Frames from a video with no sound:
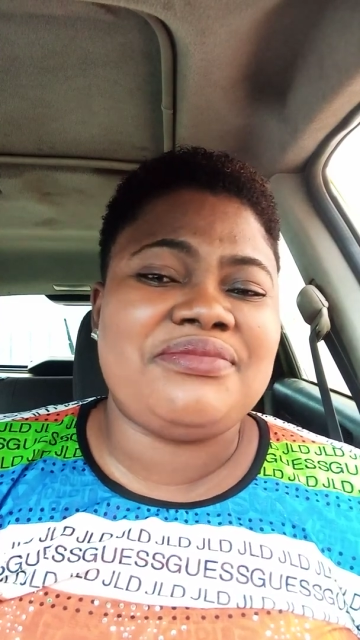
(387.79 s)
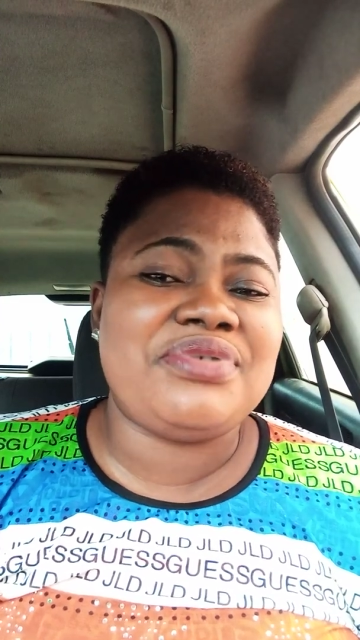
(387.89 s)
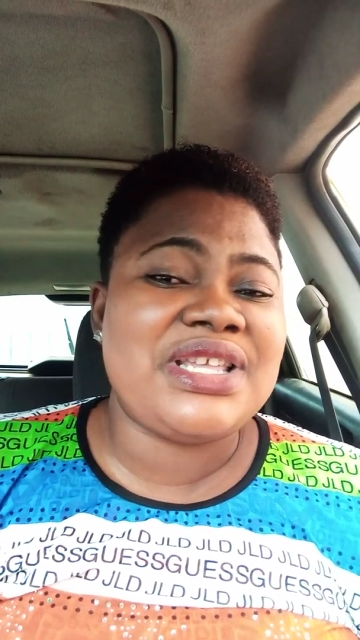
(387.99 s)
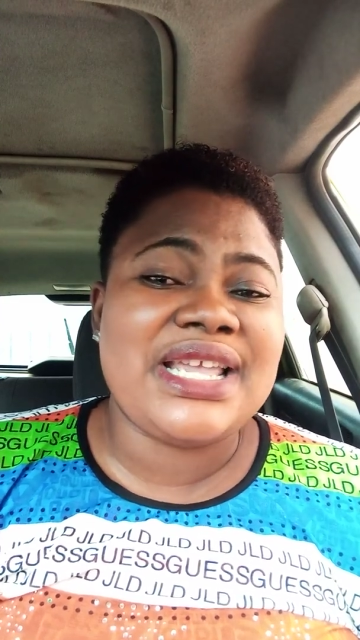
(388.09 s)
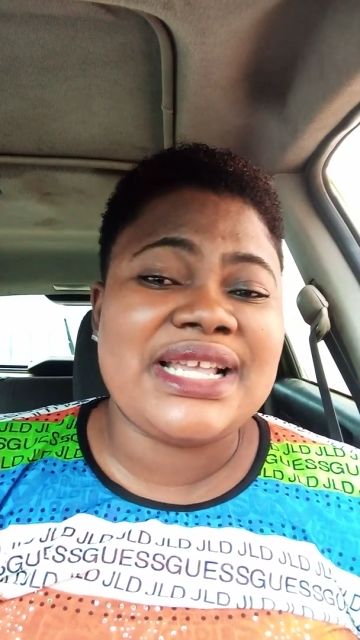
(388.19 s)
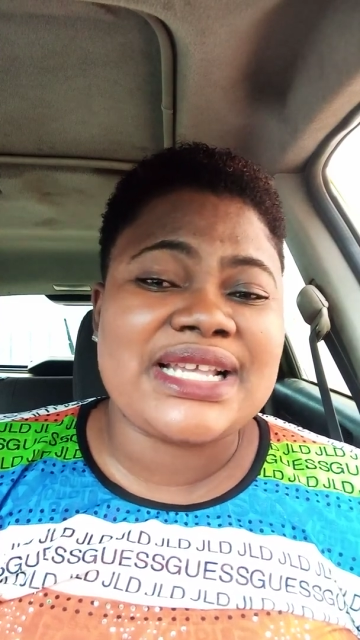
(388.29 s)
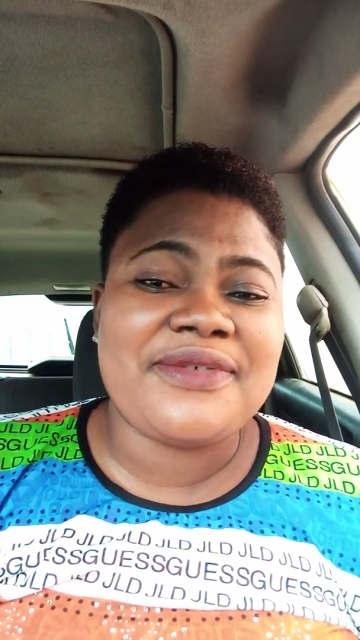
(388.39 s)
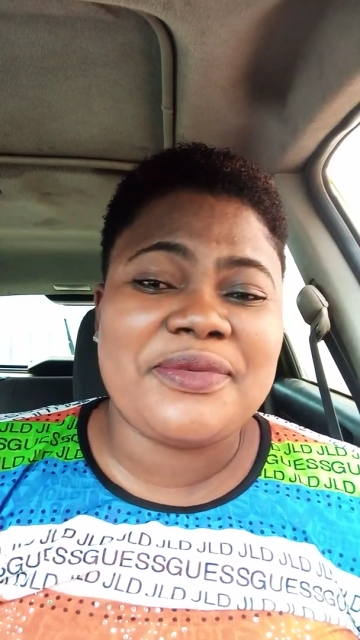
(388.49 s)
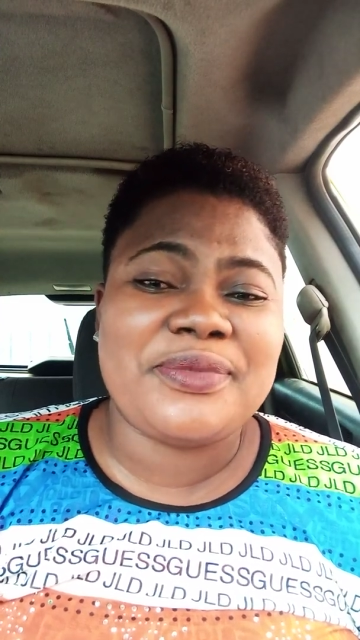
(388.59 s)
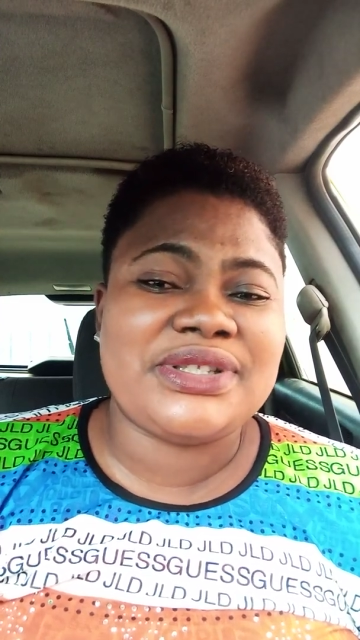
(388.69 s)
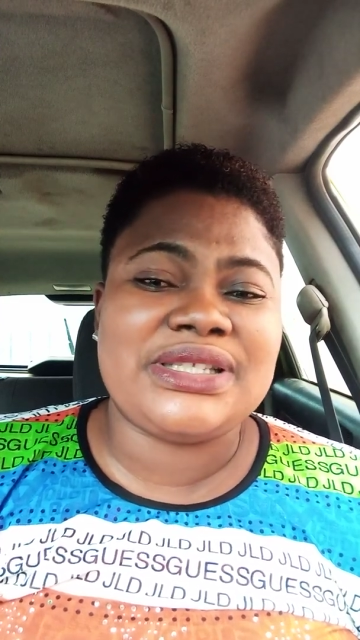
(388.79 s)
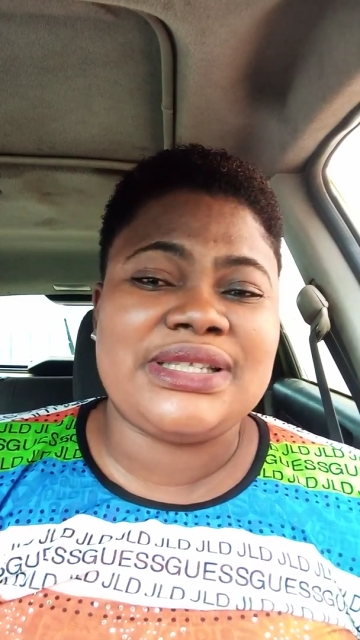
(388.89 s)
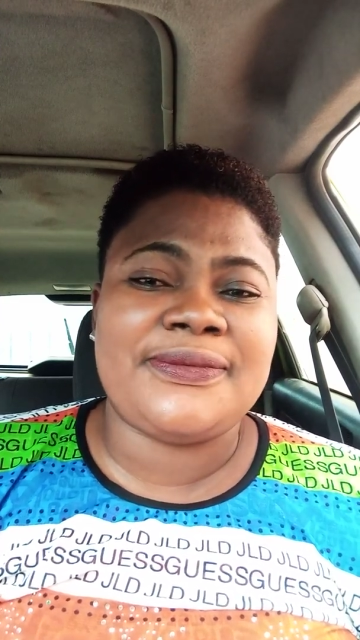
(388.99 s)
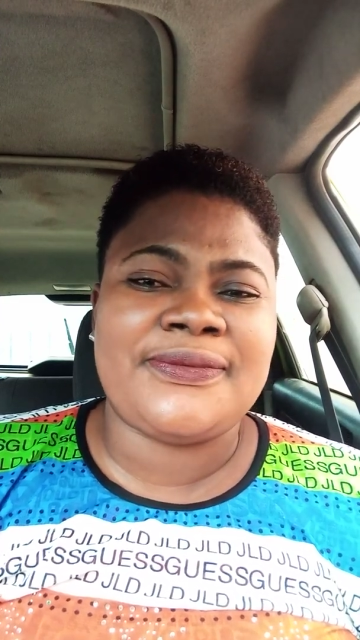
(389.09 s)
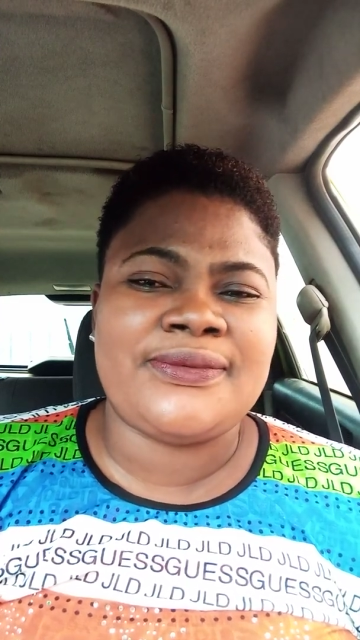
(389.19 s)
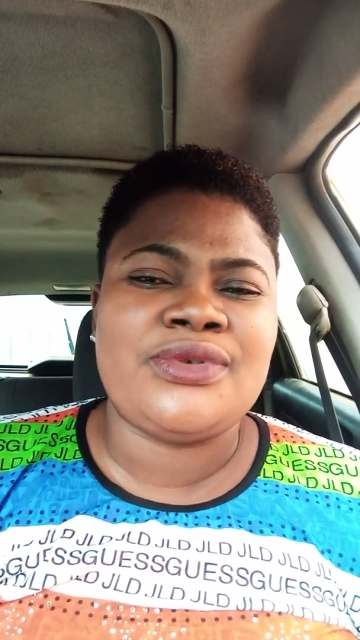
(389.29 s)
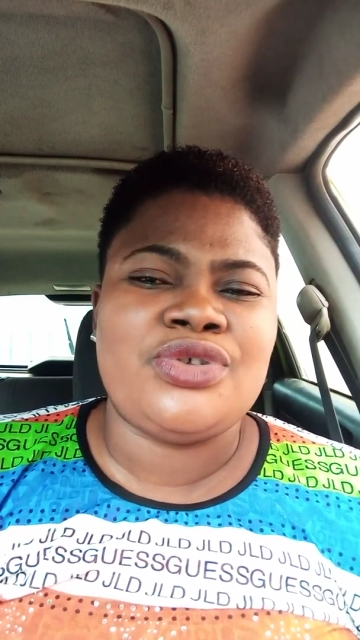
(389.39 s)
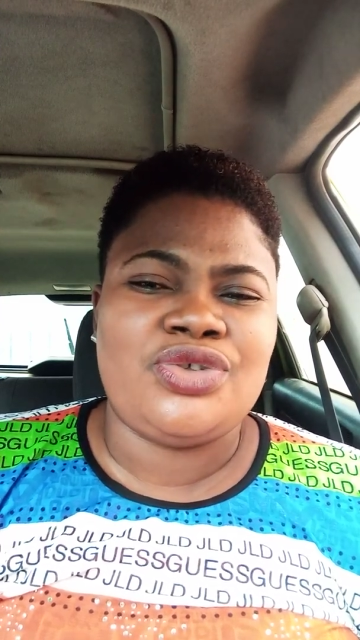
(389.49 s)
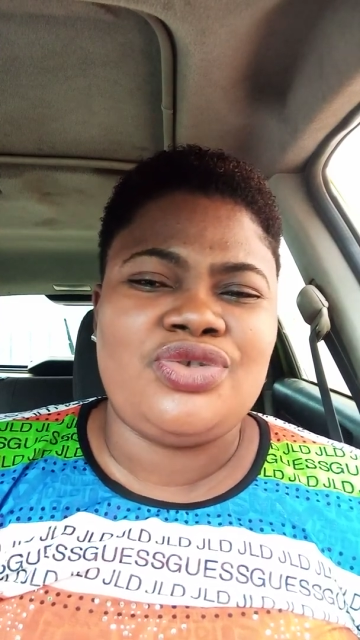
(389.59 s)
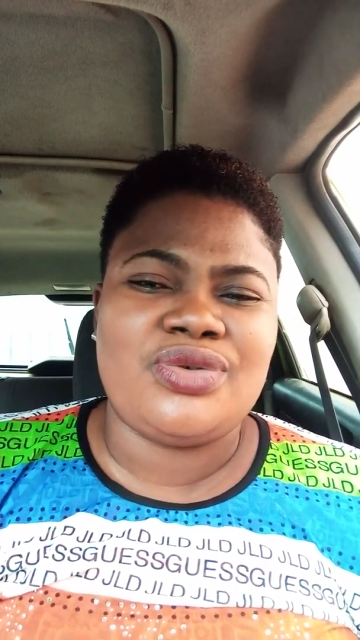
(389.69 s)
being HIV positive,
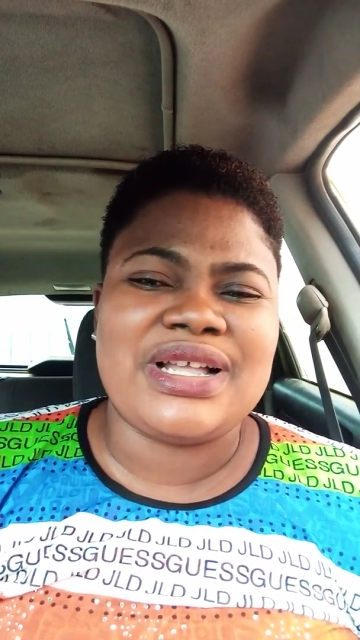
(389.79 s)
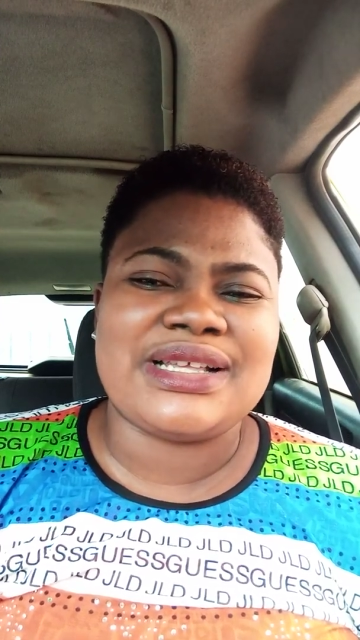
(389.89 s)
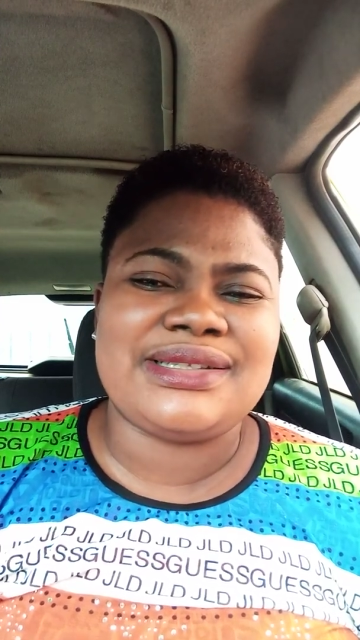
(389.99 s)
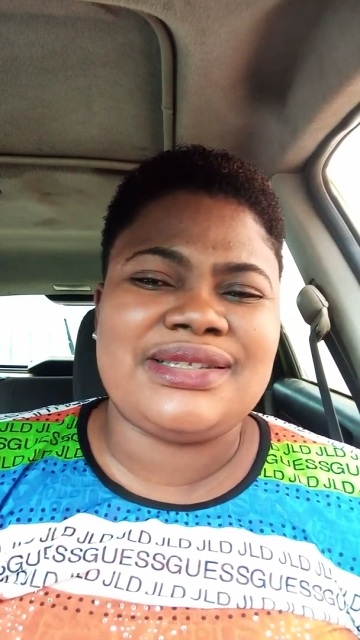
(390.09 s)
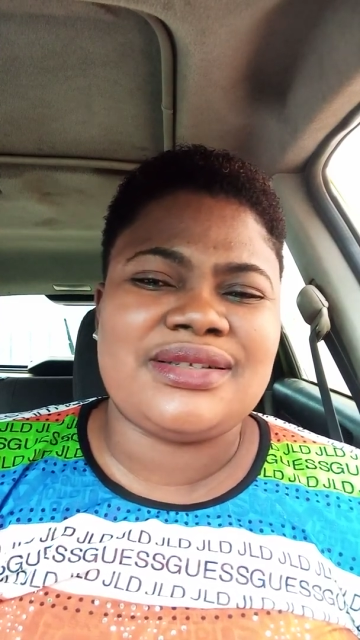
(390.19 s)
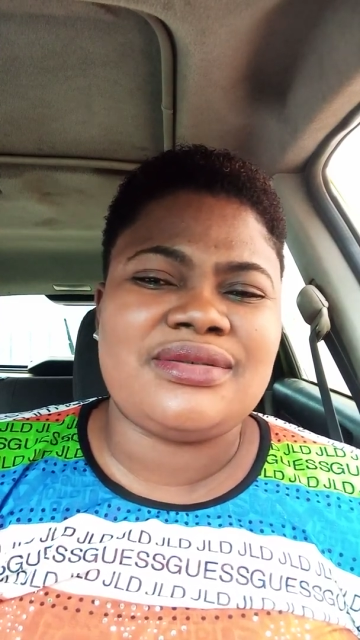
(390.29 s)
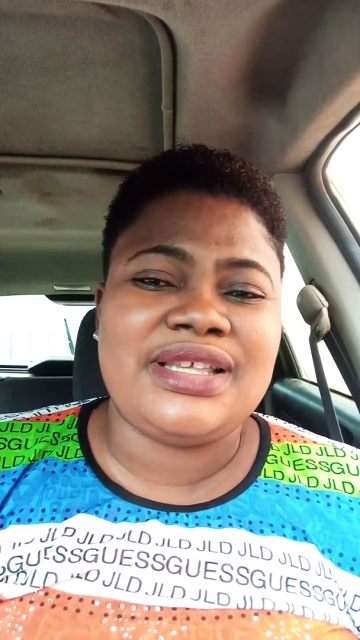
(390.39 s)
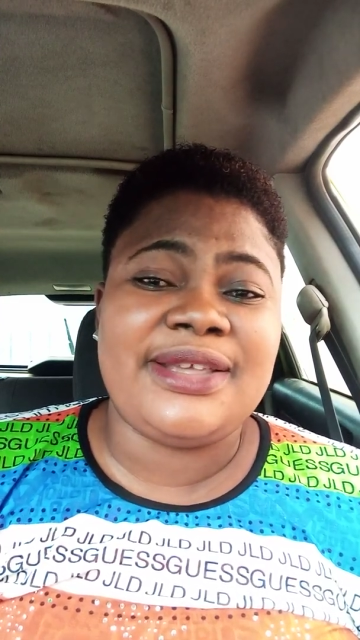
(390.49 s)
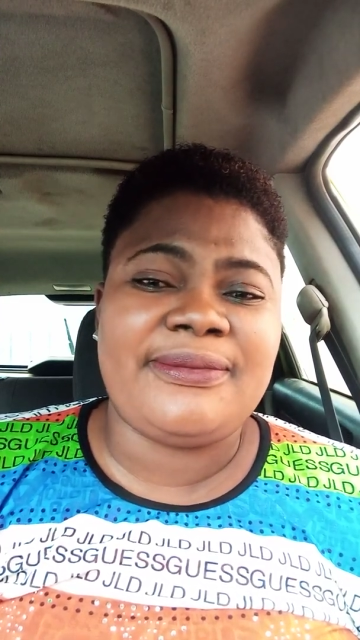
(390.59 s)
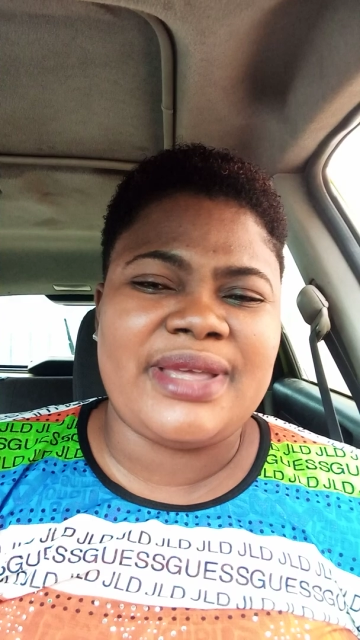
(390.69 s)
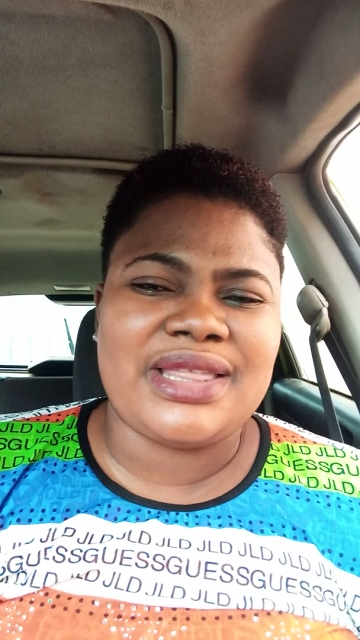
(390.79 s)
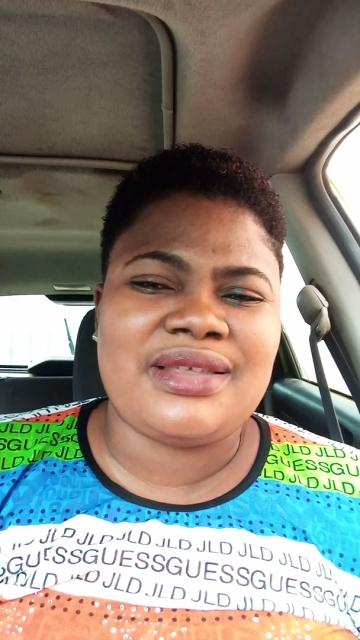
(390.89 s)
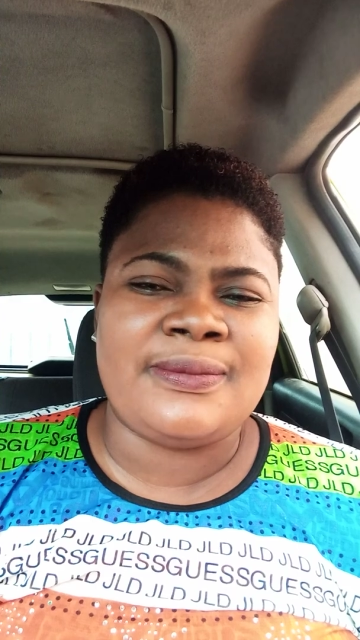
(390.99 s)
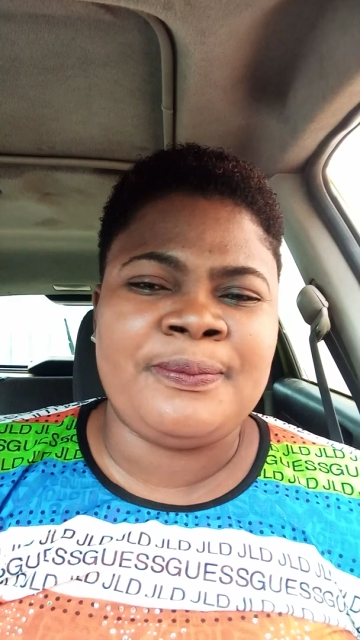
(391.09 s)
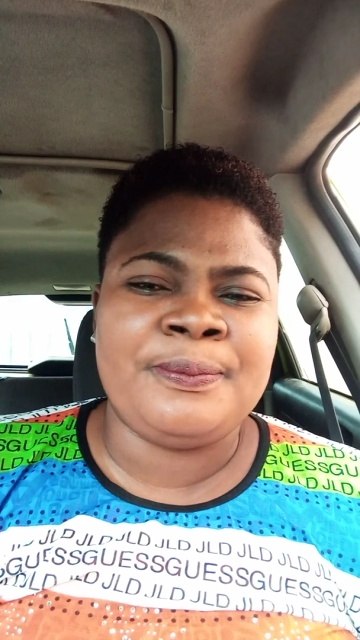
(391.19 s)
you can still give birth.